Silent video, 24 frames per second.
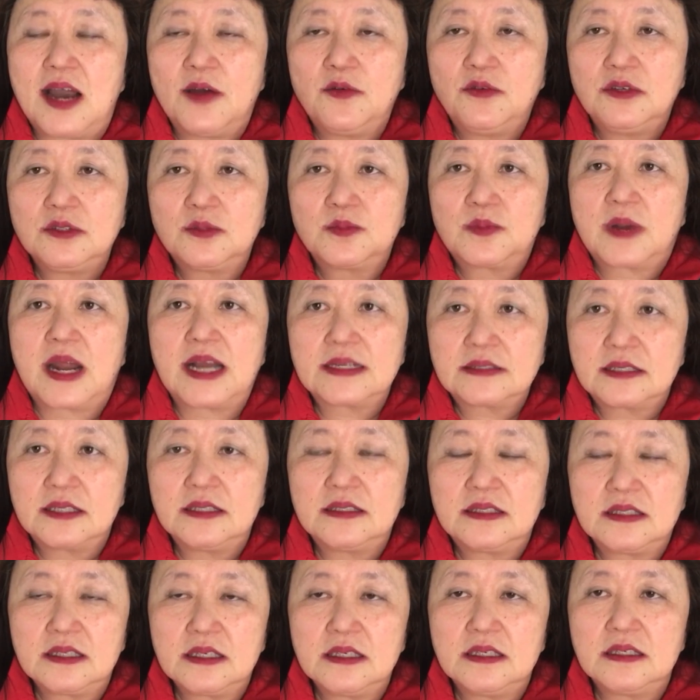I was
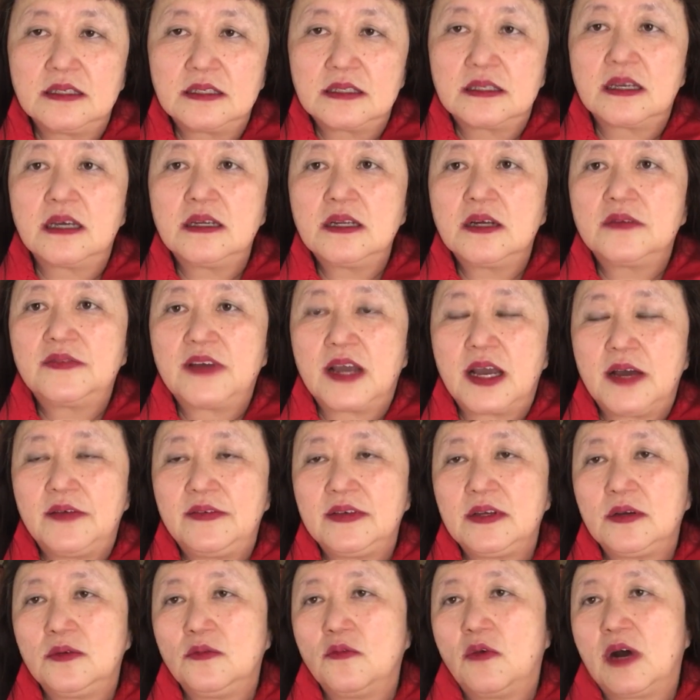practicing instead of
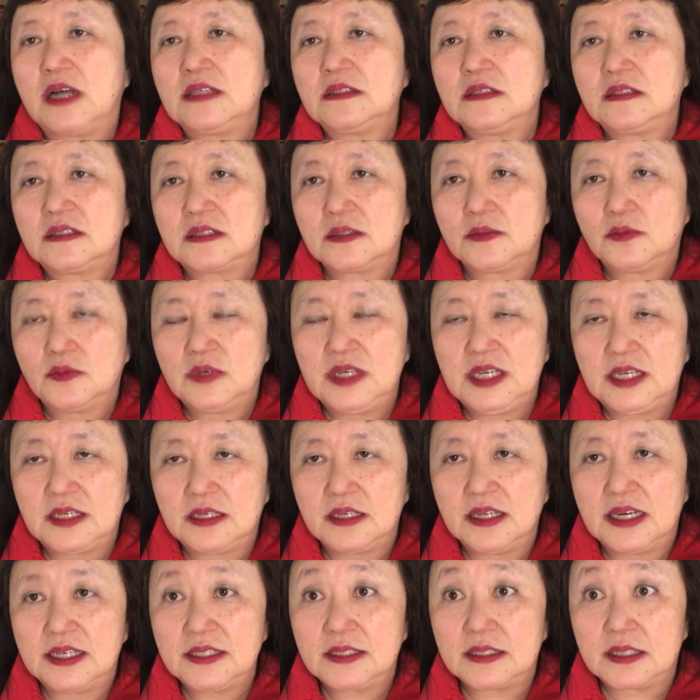having once a
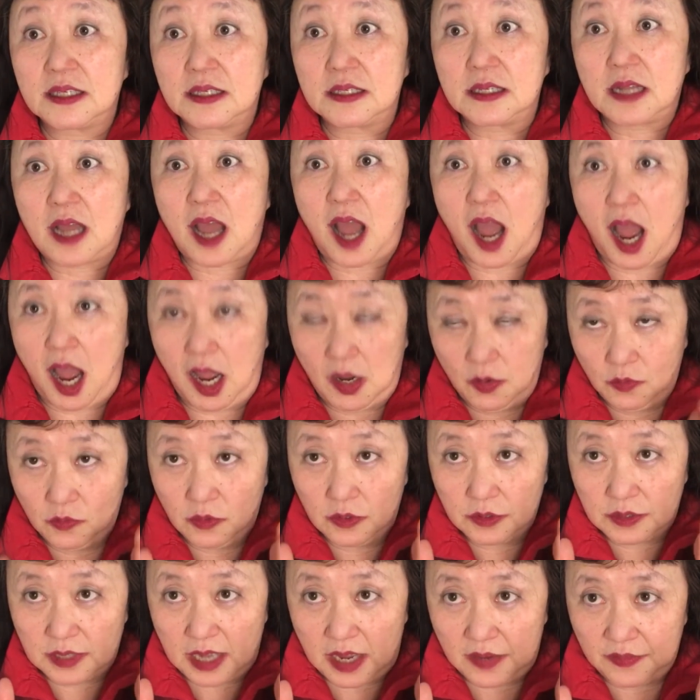week lesson. I
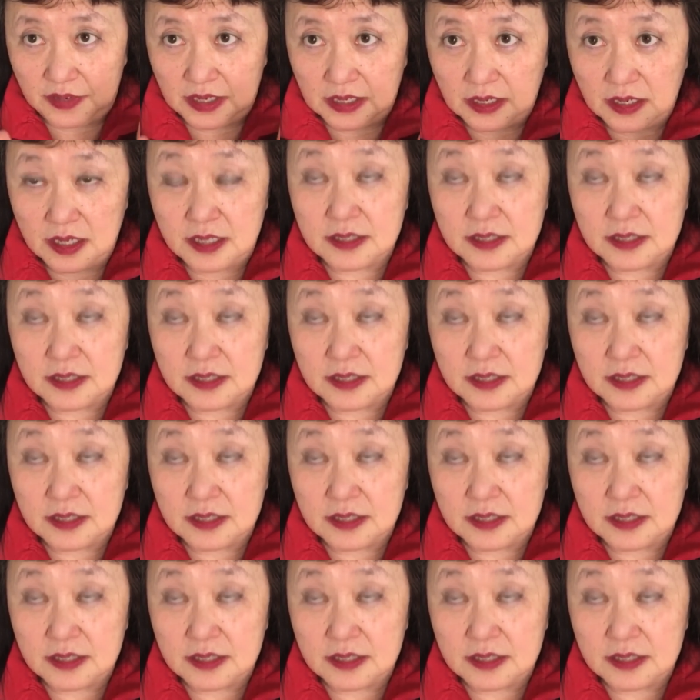was having